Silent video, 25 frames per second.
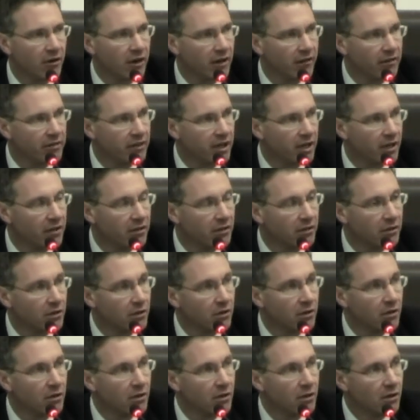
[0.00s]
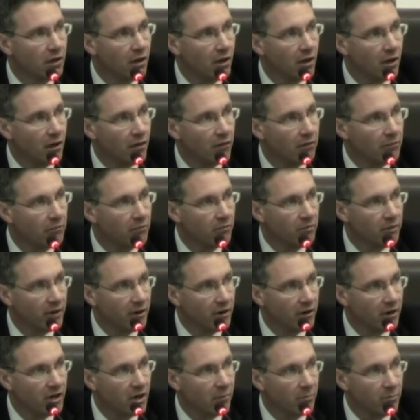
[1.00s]
I think uh, there
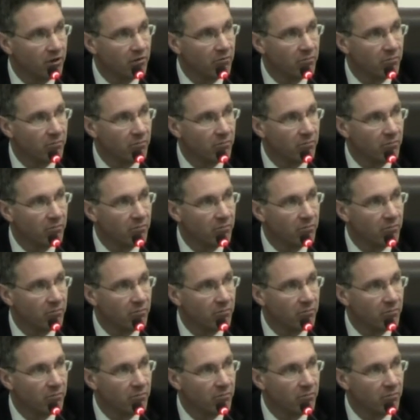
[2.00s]
are a couple